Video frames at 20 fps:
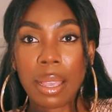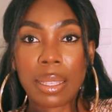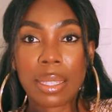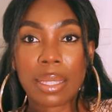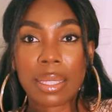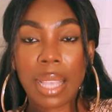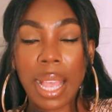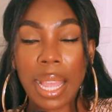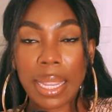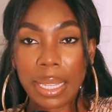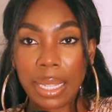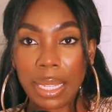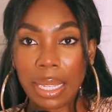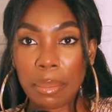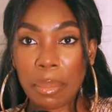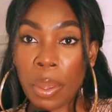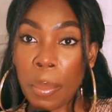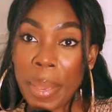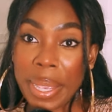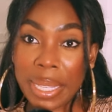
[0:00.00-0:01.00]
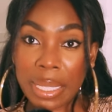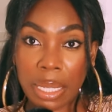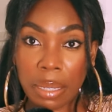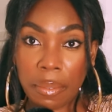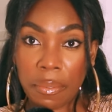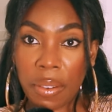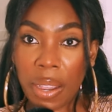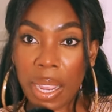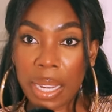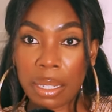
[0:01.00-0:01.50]
sadly,
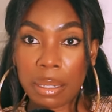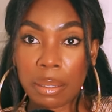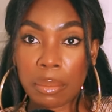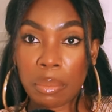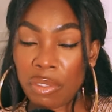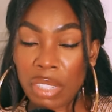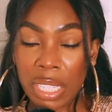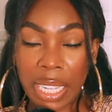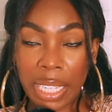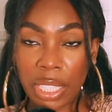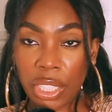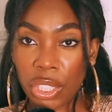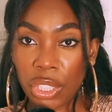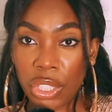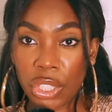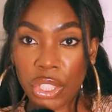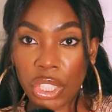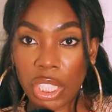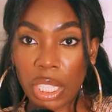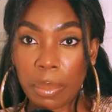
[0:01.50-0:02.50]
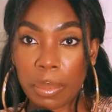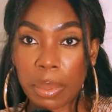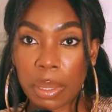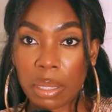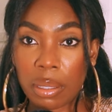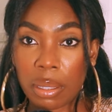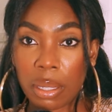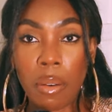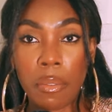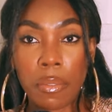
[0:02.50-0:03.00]
domestic violent
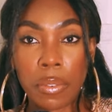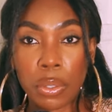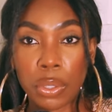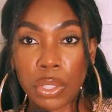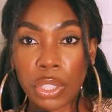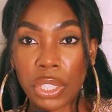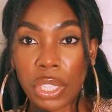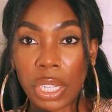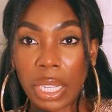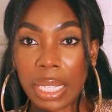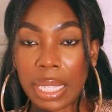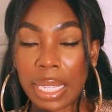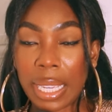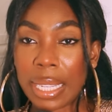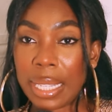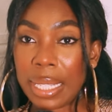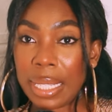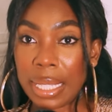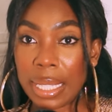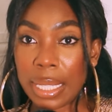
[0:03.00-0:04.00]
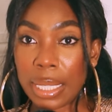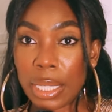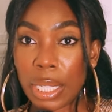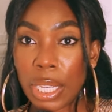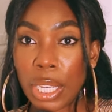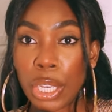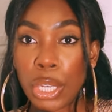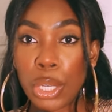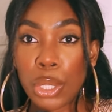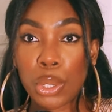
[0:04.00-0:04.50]
relationships, unfortunately, can lead
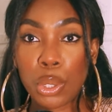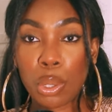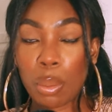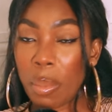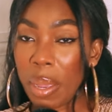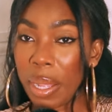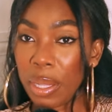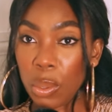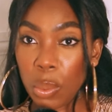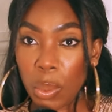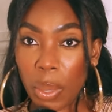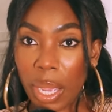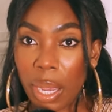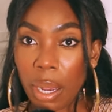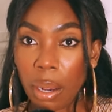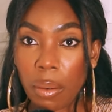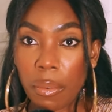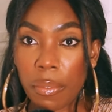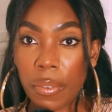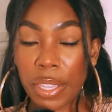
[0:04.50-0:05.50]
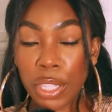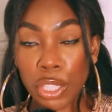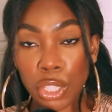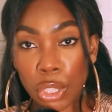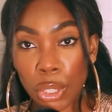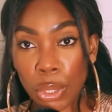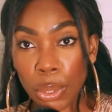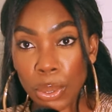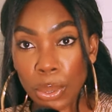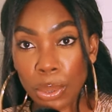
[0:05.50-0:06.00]
to mental health
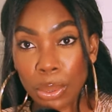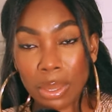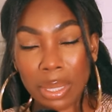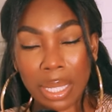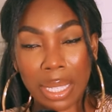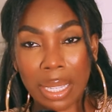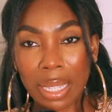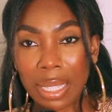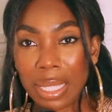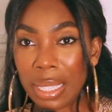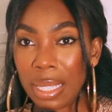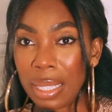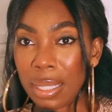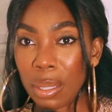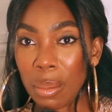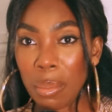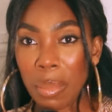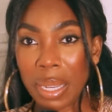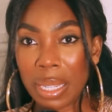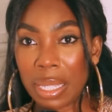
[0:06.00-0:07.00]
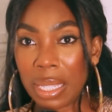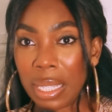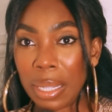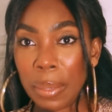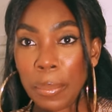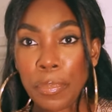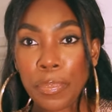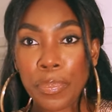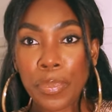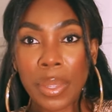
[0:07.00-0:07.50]
issues. It can lead to
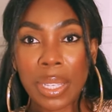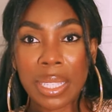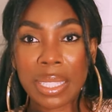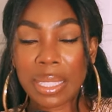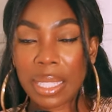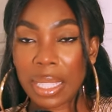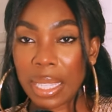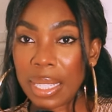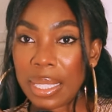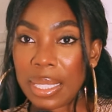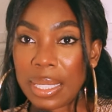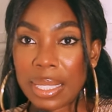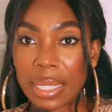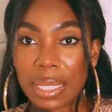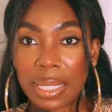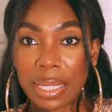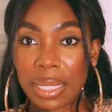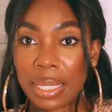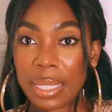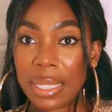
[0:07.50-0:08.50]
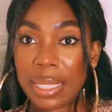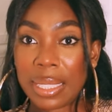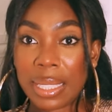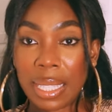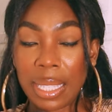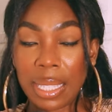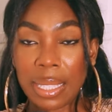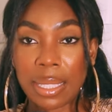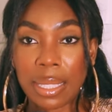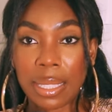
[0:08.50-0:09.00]
many sicknesses and
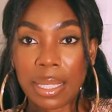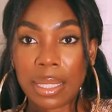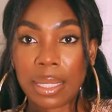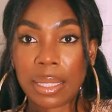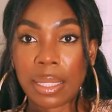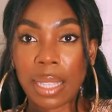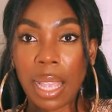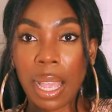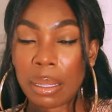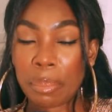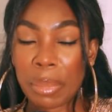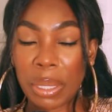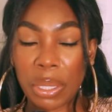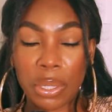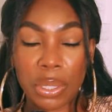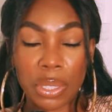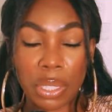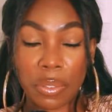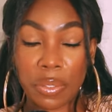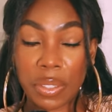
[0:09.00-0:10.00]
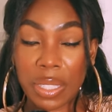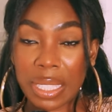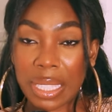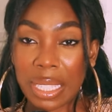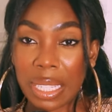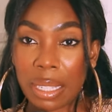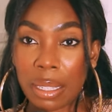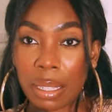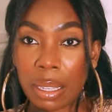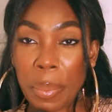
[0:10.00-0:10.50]
diseases because
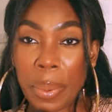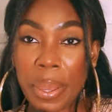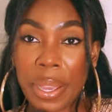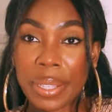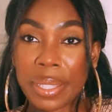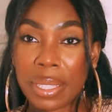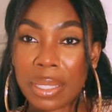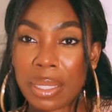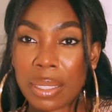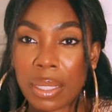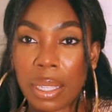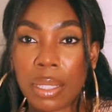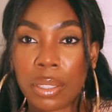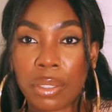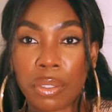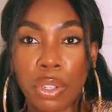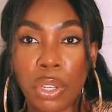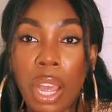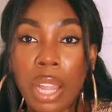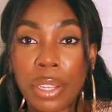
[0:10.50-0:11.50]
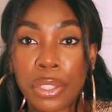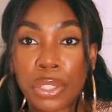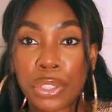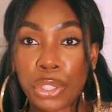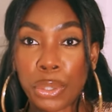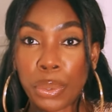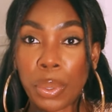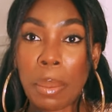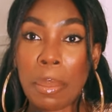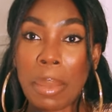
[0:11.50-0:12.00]
obviously the person is under an
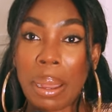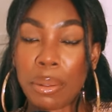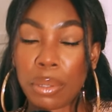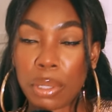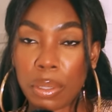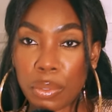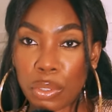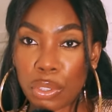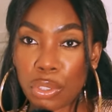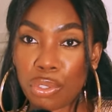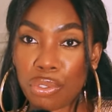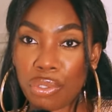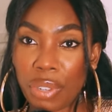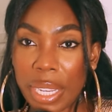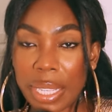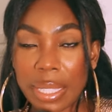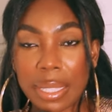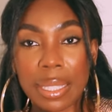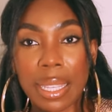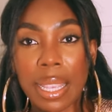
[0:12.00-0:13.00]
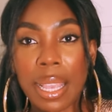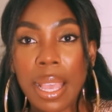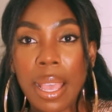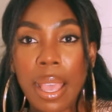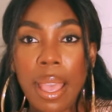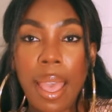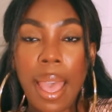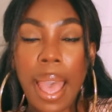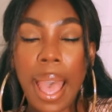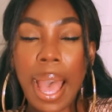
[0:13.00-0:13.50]
undue amount of stress.
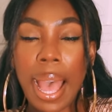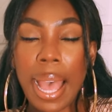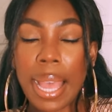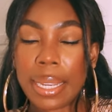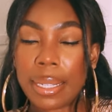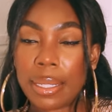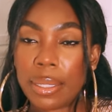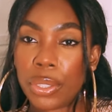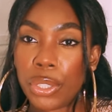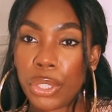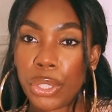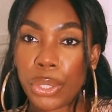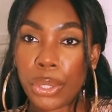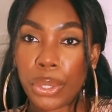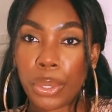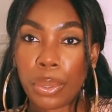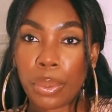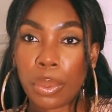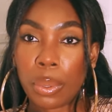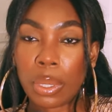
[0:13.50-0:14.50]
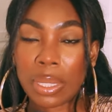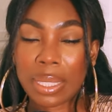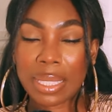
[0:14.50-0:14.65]
And, you know,